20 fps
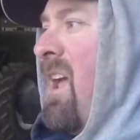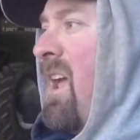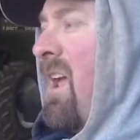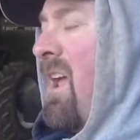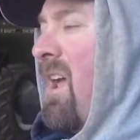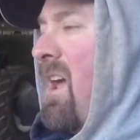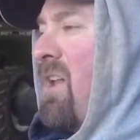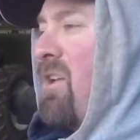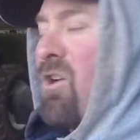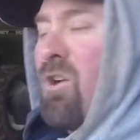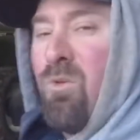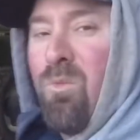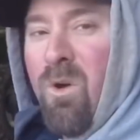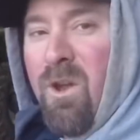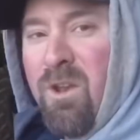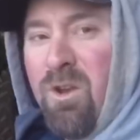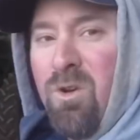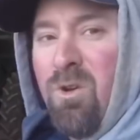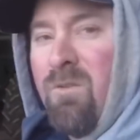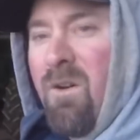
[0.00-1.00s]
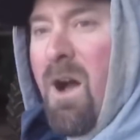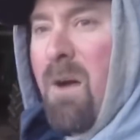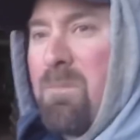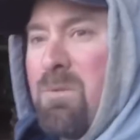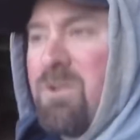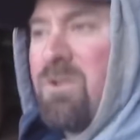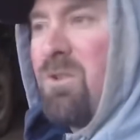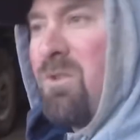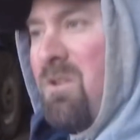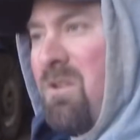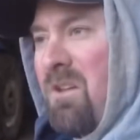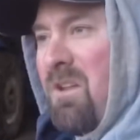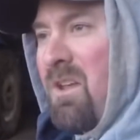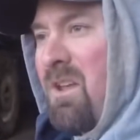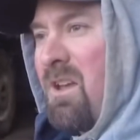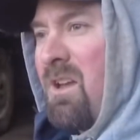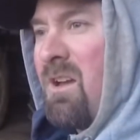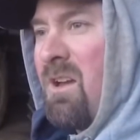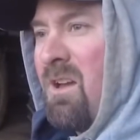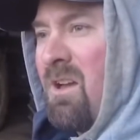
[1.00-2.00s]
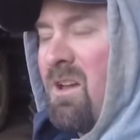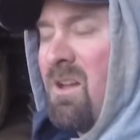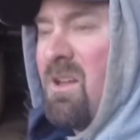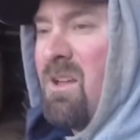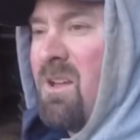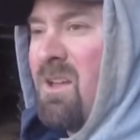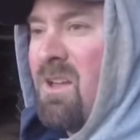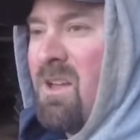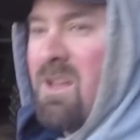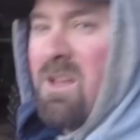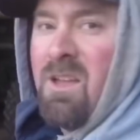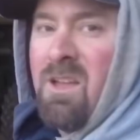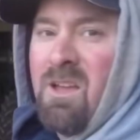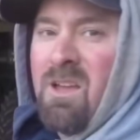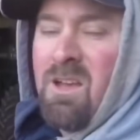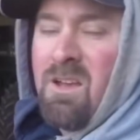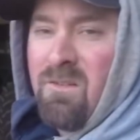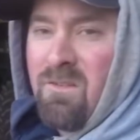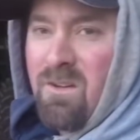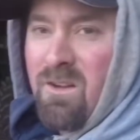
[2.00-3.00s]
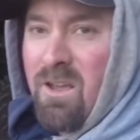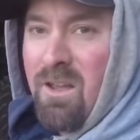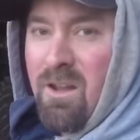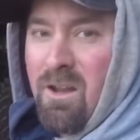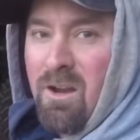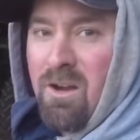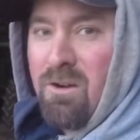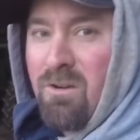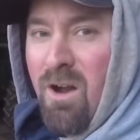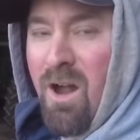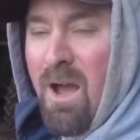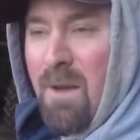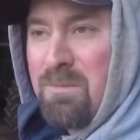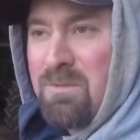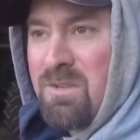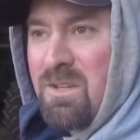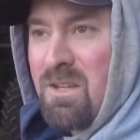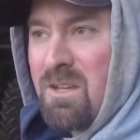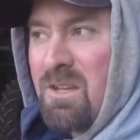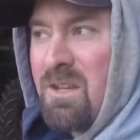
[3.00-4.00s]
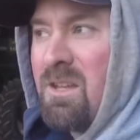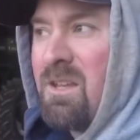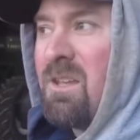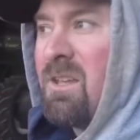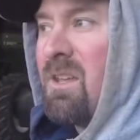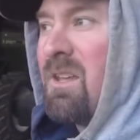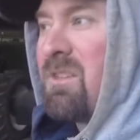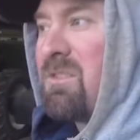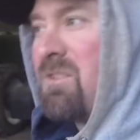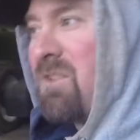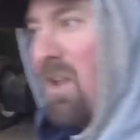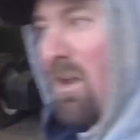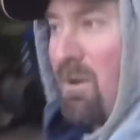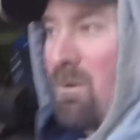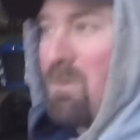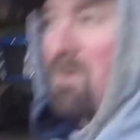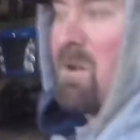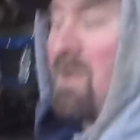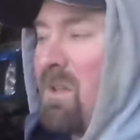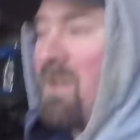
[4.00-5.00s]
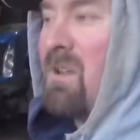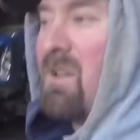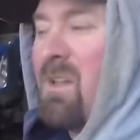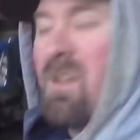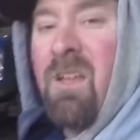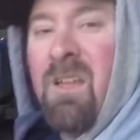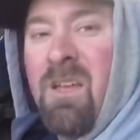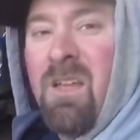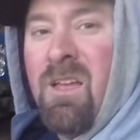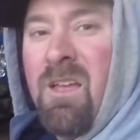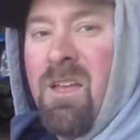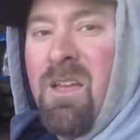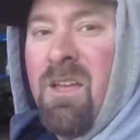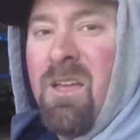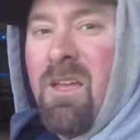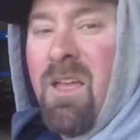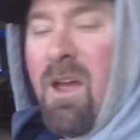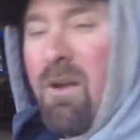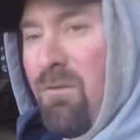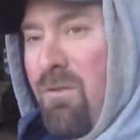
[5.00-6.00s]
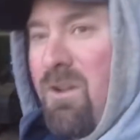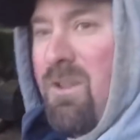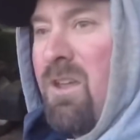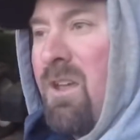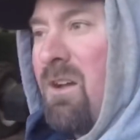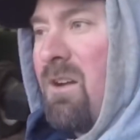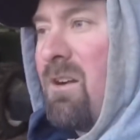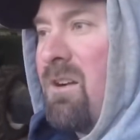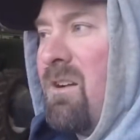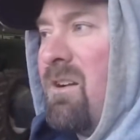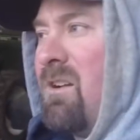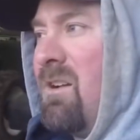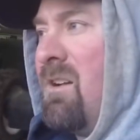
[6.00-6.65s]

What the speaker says: and our window of opportunity for getting our crops in is narrowing every year.